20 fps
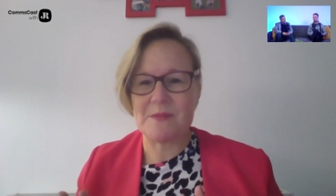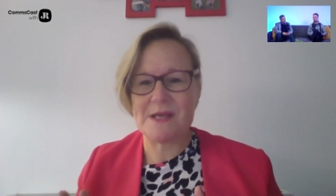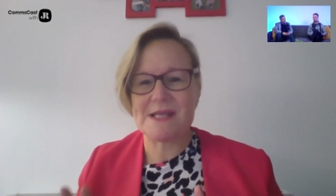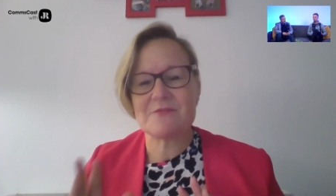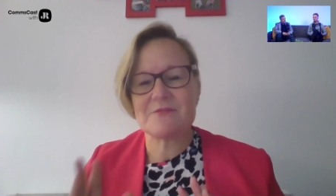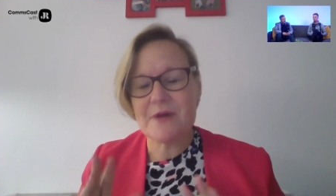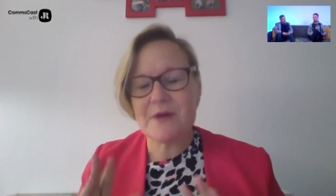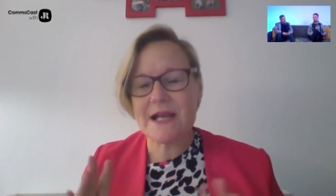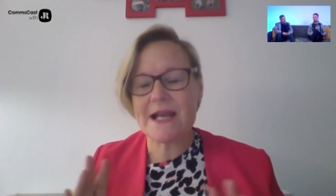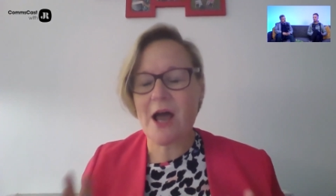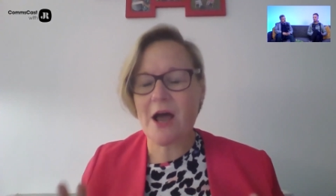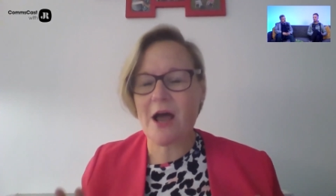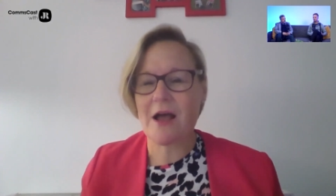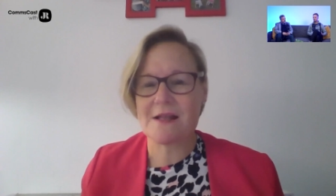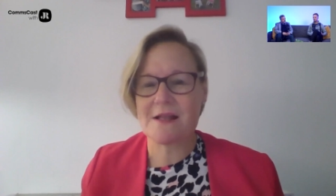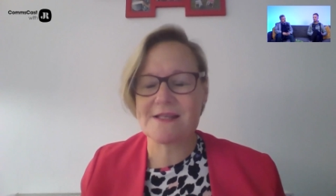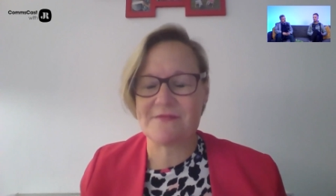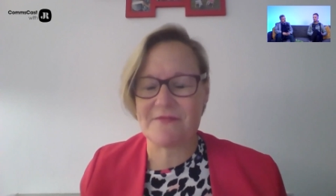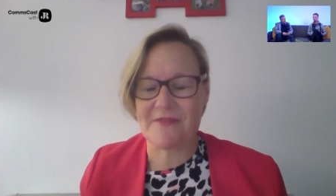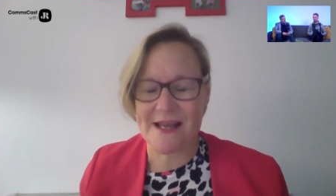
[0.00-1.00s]
It's really
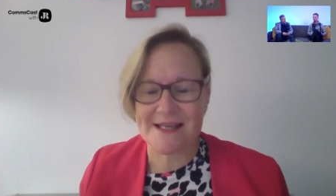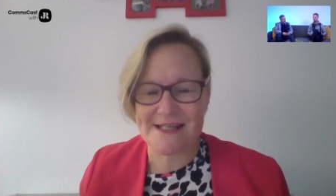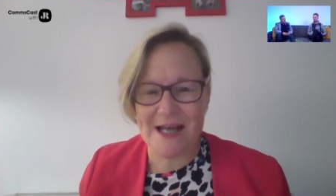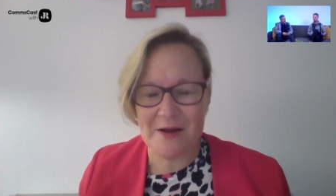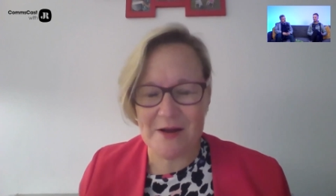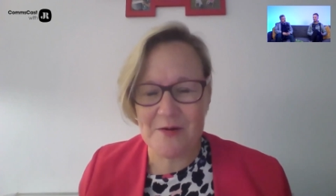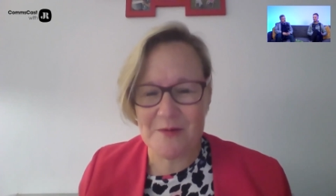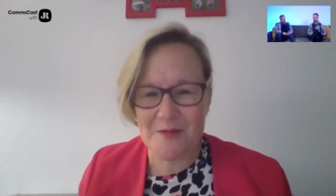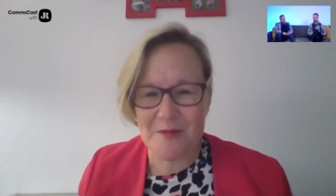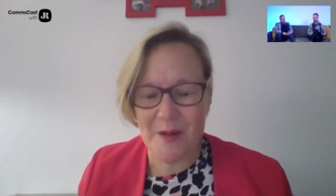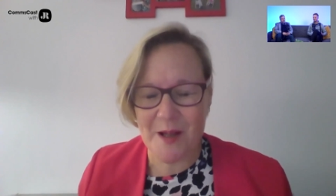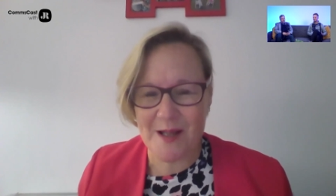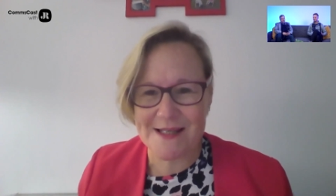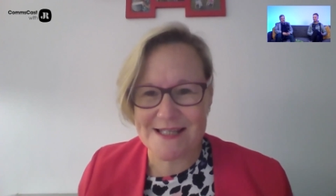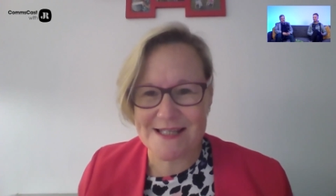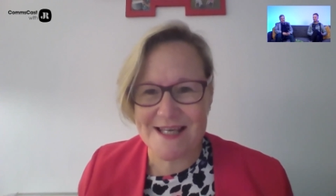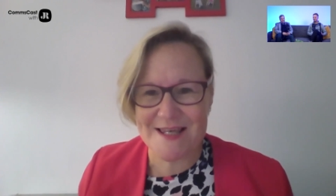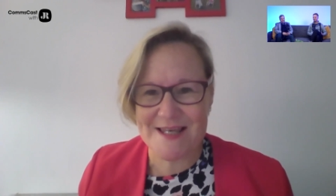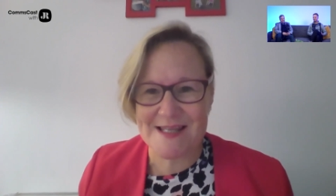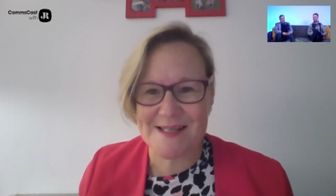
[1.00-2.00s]
hard to find out who the
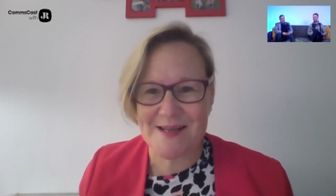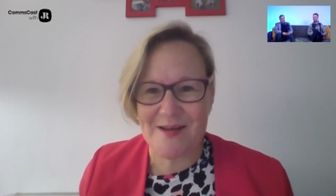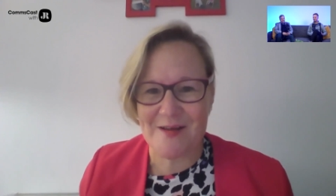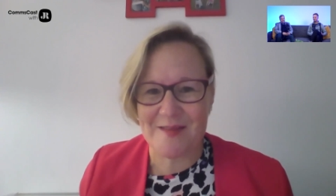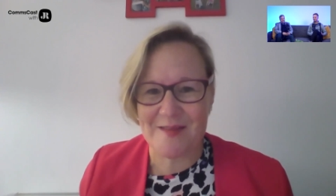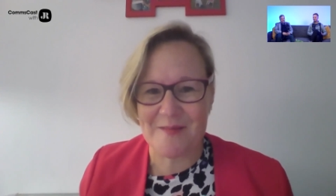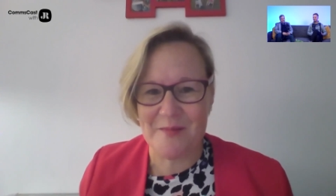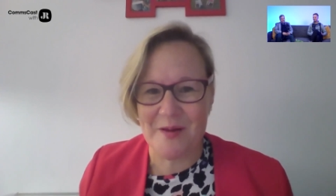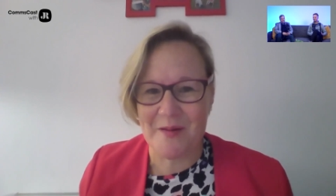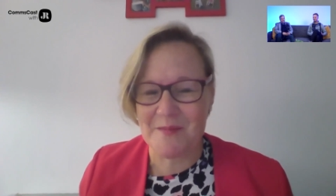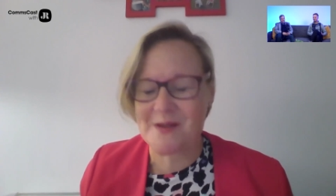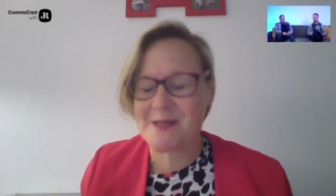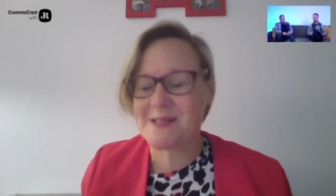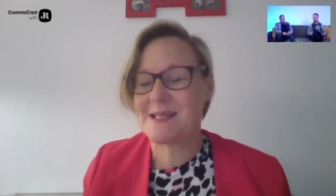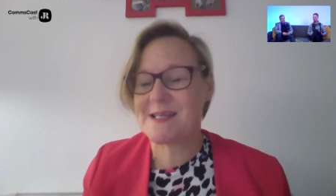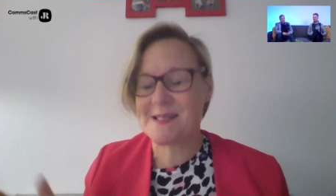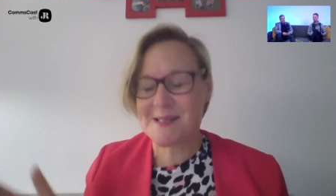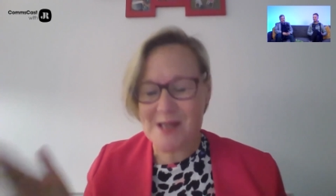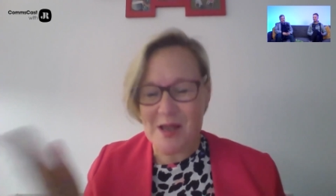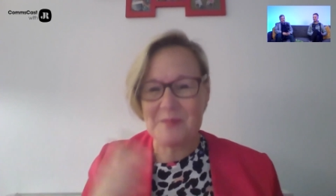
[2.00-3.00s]
politicians are at the moment because
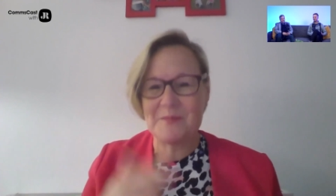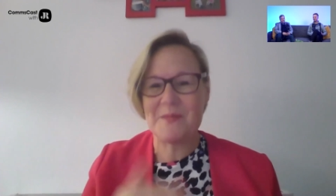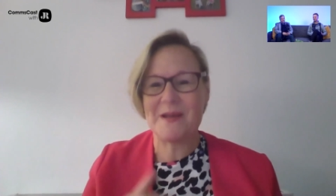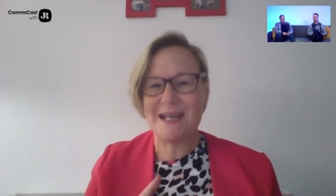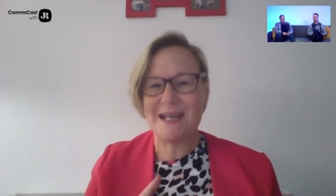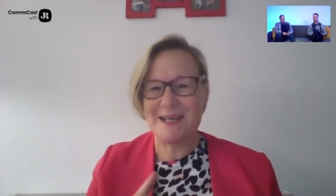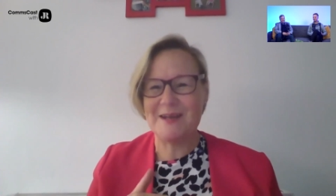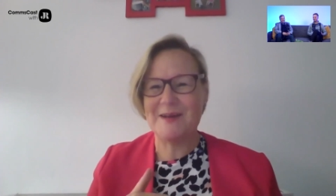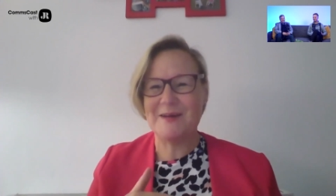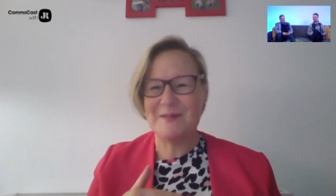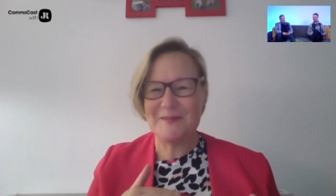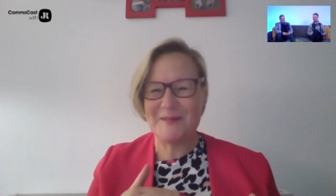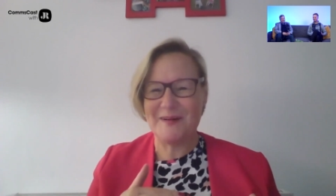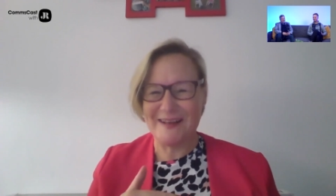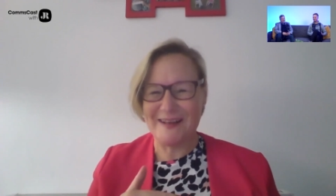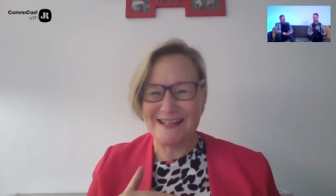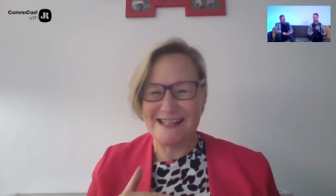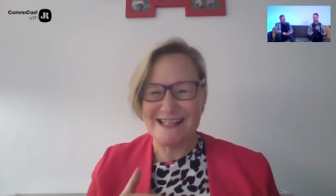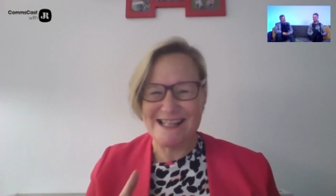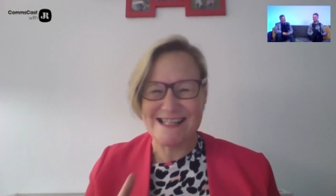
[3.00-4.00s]
there's so many new
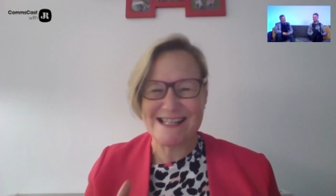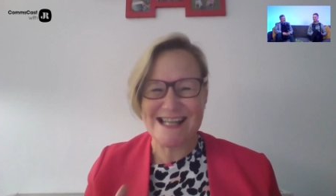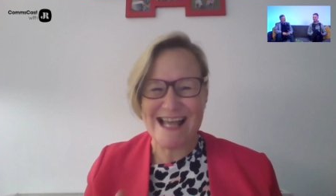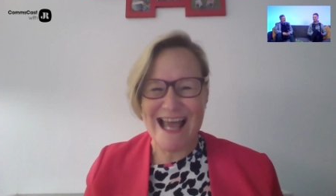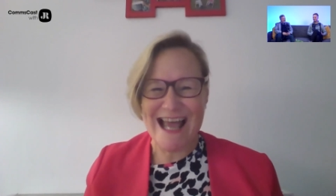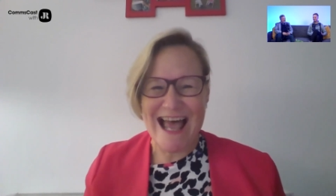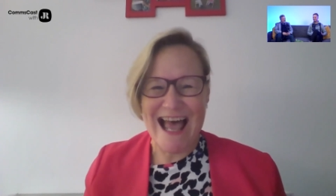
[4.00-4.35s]
ones.